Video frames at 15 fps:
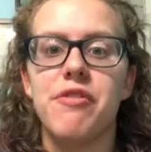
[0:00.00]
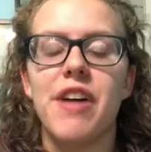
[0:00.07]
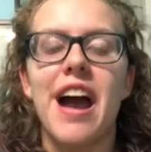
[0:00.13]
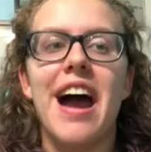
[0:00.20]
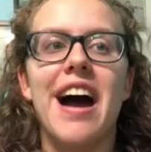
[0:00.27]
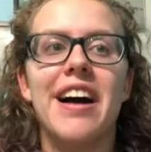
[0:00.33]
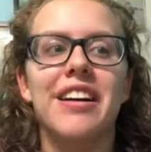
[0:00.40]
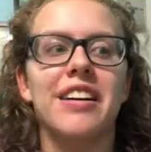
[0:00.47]

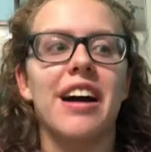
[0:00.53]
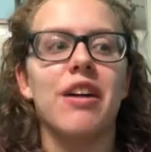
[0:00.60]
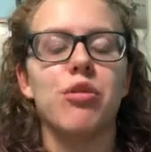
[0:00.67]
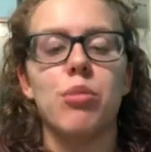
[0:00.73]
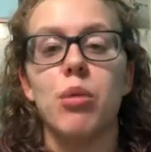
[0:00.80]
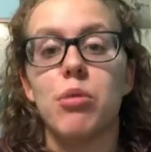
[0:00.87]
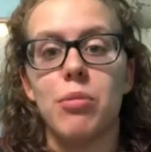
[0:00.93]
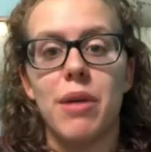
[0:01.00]
And I
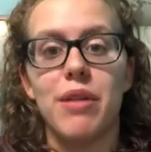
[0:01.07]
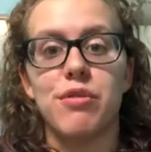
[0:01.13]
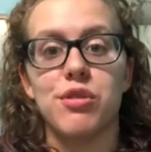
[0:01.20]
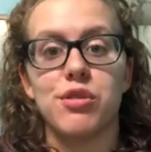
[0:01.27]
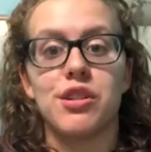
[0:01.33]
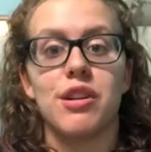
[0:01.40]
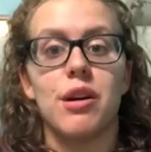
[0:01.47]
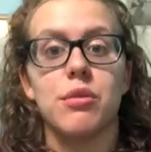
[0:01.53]
remember my
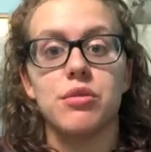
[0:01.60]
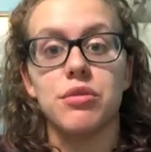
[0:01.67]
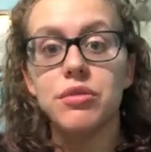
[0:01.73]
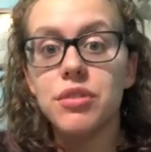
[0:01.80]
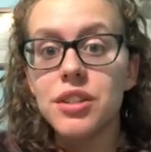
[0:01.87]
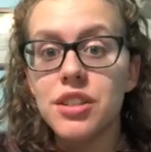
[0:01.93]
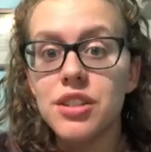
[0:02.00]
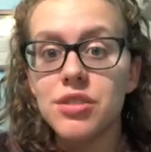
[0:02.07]
first year, I was
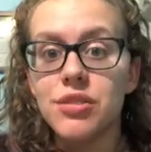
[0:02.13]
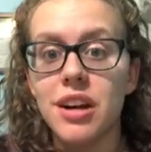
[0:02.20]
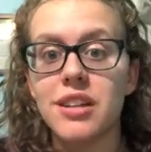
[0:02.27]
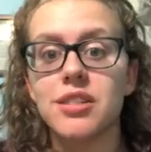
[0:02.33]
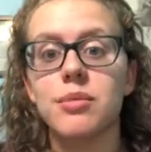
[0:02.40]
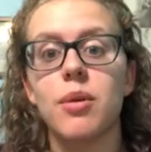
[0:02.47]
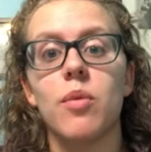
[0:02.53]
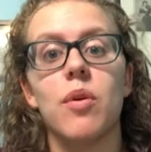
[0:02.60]
really
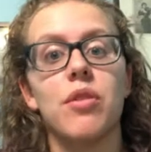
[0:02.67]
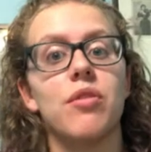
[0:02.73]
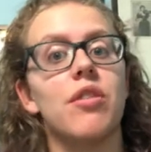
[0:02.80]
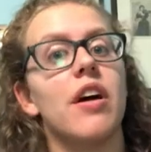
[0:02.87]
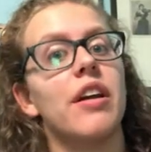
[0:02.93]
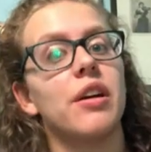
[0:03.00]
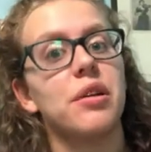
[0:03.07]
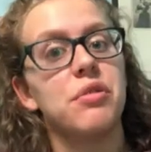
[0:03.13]
stressed about whether or
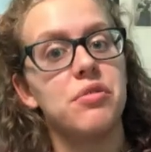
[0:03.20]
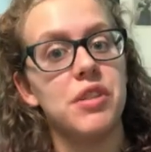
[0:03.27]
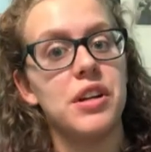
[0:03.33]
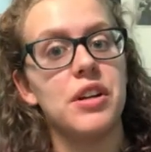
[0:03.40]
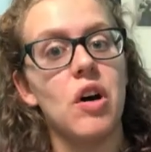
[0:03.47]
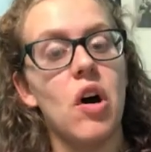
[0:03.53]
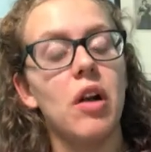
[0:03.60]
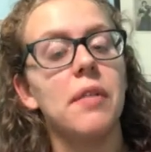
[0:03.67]
not I could fit
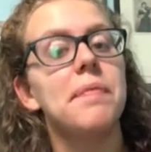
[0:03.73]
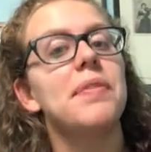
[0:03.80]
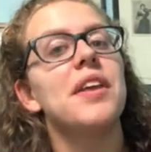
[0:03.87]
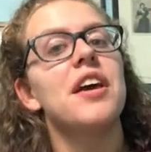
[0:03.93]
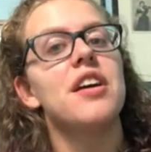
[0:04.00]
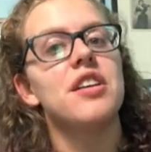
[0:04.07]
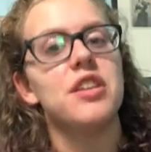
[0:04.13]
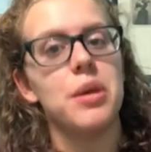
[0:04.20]
it all.
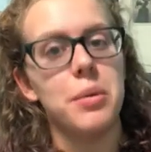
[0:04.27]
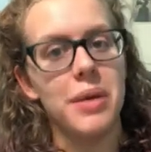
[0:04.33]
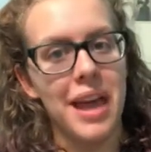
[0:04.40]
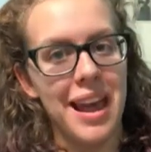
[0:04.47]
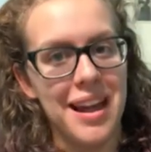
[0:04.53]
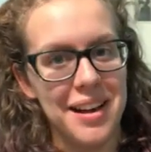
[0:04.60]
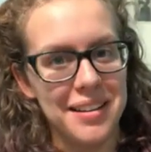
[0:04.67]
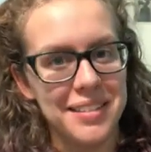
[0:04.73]
You
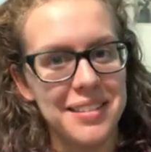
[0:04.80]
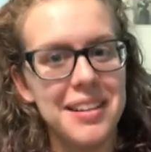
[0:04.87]
can.